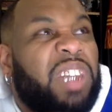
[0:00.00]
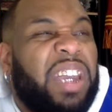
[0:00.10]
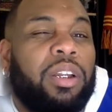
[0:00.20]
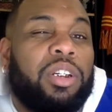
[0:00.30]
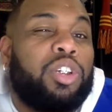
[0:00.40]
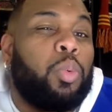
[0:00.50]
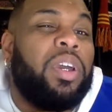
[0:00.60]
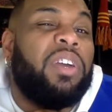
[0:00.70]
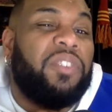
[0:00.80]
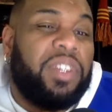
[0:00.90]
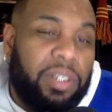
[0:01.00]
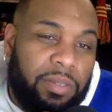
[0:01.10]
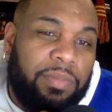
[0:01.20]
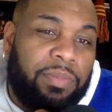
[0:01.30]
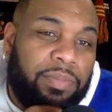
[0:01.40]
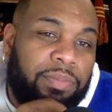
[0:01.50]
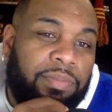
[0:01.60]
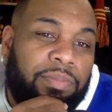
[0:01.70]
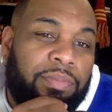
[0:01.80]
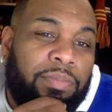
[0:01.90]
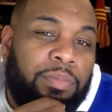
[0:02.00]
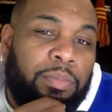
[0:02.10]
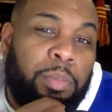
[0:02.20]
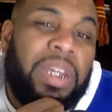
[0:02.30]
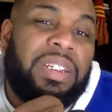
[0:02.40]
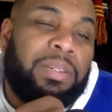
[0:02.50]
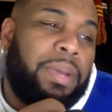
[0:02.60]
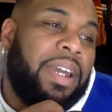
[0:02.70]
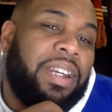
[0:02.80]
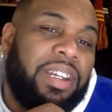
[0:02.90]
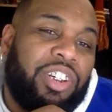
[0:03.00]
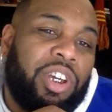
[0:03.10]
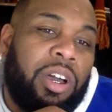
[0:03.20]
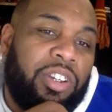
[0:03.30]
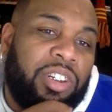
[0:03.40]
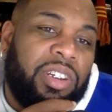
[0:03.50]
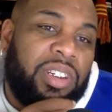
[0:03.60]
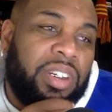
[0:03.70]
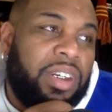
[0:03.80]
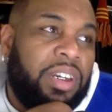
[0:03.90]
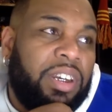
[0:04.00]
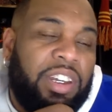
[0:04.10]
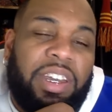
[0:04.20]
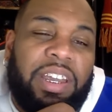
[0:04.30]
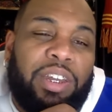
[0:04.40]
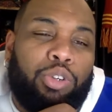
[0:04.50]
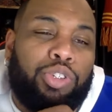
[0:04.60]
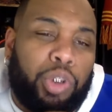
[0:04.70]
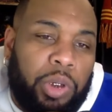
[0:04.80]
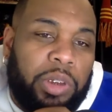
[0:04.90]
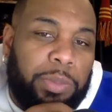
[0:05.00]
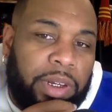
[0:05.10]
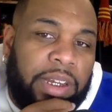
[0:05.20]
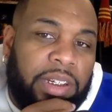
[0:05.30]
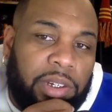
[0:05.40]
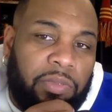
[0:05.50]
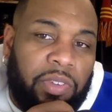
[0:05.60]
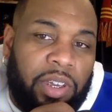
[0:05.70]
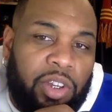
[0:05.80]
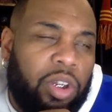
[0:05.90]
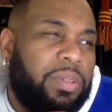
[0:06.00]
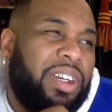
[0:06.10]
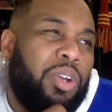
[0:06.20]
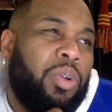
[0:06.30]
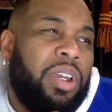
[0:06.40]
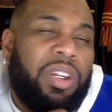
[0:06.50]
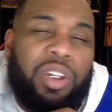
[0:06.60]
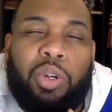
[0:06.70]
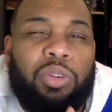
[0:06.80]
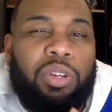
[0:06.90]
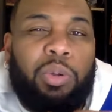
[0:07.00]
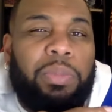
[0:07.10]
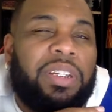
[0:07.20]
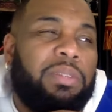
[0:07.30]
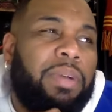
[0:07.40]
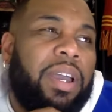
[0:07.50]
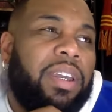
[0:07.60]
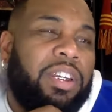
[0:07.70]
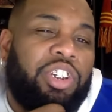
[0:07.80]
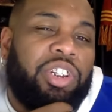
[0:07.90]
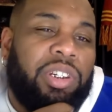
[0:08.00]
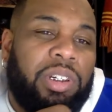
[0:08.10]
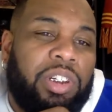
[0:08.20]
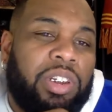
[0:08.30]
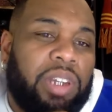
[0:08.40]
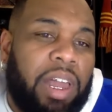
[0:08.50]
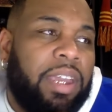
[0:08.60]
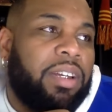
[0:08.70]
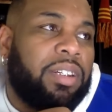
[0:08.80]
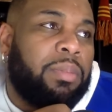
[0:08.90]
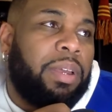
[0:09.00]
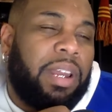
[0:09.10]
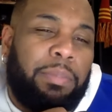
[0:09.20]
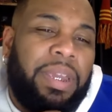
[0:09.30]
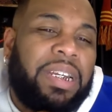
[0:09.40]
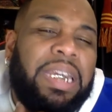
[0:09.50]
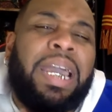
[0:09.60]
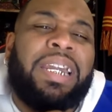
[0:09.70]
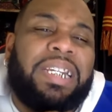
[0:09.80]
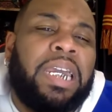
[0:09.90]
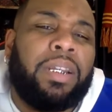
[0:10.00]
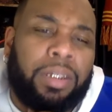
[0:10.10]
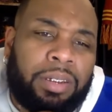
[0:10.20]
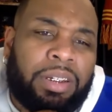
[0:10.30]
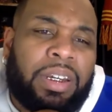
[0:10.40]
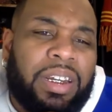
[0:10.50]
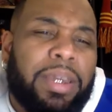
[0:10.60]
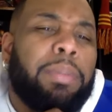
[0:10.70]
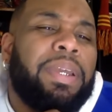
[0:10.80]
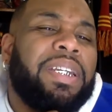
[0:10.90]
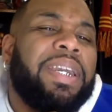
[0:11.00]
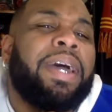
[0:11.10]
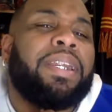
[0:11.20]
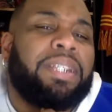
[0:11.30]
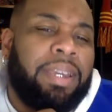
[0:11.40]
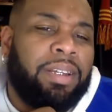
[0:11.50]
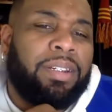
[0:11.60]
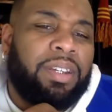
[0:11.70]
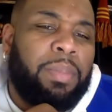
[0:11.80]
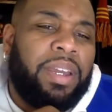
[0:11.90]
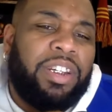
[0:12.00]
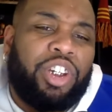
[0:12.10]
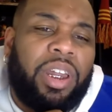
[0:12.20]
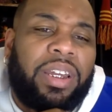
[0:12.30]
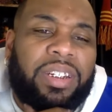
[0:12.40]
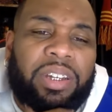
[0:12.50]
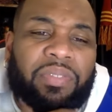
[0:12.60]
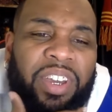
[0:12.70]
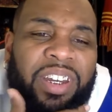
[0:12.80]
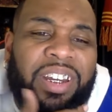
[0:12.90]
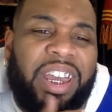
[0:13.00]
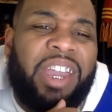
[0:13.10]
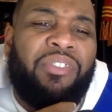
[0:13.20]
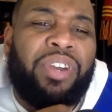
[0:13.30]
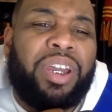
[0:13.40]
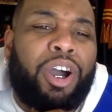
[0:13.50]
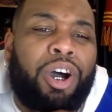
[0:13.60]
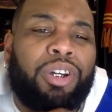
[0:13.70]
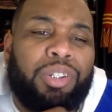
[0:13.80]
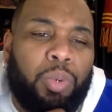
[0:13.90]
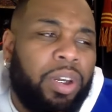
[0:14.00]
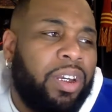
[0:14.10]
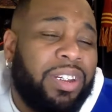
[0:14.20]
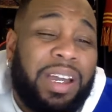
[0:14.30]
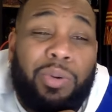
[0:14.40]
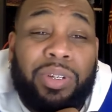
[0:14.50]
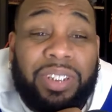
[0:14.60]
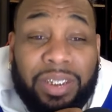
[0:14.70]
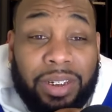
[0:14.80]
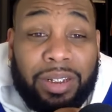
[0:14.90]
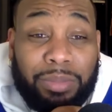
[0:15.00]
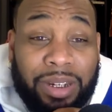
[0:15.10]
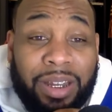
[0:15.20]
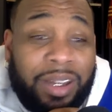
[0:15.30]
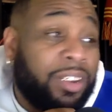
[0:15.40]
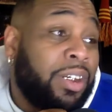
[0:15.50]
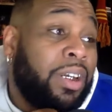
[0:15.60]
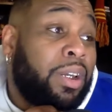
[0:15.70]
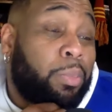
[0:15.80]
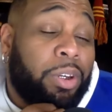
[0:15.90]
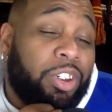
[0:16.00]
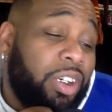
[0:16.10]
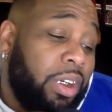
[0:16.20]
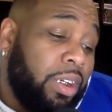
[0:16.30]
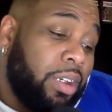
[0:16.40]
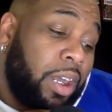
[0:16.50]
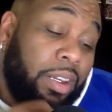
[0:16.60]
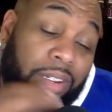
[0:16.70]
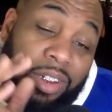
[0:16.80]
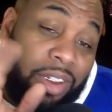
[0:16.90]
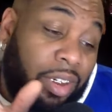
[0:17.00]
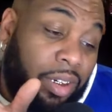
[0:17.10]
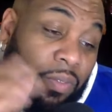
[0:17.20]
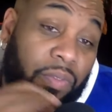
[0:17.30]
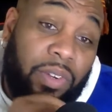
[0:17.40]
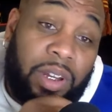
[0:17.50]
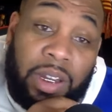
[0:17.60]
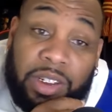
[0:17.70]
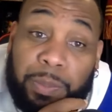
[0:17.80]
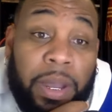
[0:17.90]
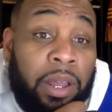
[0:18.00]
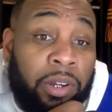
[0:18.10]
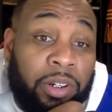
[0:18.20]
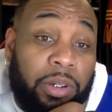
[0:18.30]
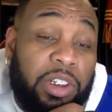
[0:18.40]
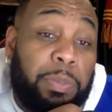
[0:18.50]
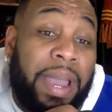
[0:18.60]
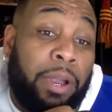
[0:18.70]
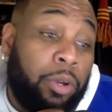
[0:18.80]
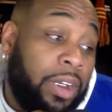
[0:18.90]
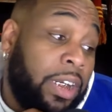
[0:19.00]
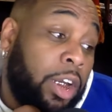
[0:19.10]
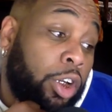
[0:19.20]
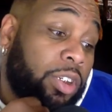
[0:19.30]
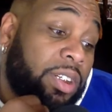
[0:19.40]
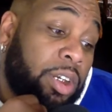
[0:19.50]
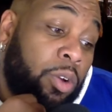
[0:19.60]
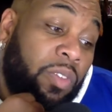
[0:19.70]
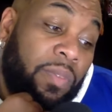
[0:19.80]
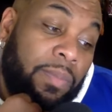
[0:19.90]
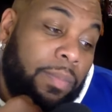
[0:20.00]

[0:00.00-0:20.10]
Taylor Swift. Be somebody that y'all just you ain't got no choice but not to defend. You know what I'm saying? Don't don't don't be somebody that you you just like or something like that. Be Teyana Taylor. Let it be Teyana Taylor, somebody that y'all like to defend at every cost of what it is. I would say Nicki Minaj, but she like she kind of spiraling, spiraling herself.